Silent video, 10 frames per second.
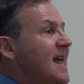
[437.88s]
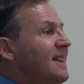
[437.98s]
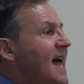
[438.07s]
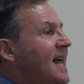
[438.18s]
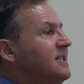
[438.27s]

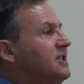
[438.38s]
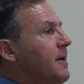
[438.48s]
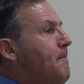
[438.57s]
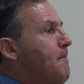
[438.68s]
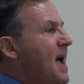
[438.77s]
That is
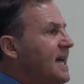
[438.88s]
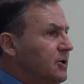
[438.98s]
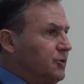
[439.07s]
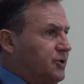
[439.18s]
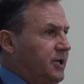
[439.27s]
the
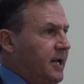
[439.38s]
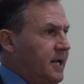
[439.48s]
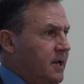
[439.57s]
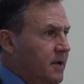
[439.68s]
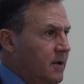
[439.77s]

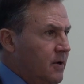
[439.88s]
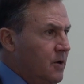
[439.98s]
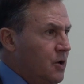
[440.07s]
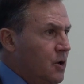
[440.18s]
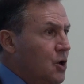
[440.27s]
penalty
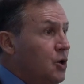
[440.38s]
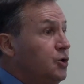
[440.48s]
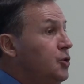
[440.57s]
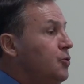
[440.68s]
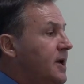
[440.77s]

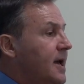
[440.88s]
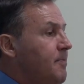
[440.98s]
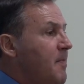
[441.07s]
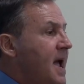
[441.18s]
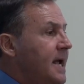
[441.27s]
you
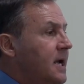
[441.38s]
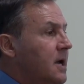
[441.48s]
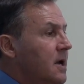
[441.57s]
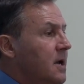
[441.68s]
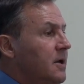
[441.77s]
can
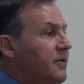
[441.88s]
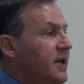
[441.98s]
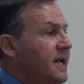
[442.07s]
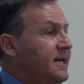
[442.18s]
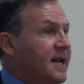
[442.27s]
make
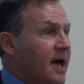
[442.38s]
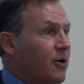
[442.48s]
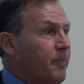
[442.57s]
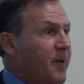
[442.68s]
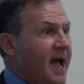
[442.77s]
the
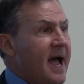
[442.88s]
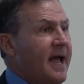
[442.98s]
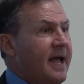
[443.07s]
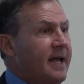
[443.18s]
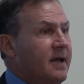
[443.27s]
debtor
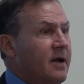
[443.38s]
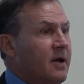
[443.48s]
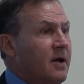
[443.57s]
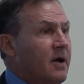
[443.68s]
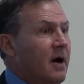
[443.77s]
pay
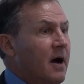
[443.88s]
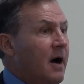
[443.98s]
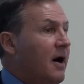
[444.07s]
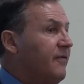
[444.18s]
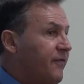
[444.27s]

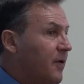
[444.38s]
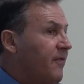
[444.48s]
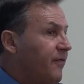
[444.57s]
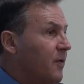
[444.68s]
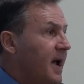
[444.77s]

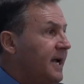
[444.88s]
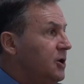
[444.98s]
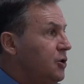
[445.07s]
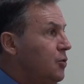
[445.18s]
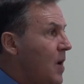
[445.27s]
for
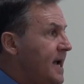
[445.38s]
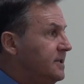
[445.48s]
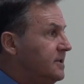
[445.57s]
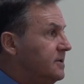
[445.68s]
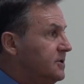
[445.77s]
making you wait
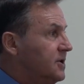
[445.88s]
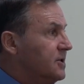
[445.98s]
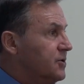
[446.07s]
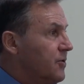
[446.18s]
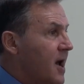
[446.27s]

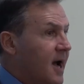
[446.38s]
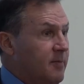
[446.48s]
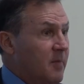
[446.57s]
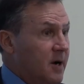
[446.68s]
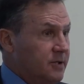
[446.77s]
6 or
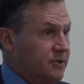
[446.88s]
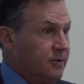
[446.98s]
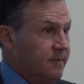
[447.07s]
9 months.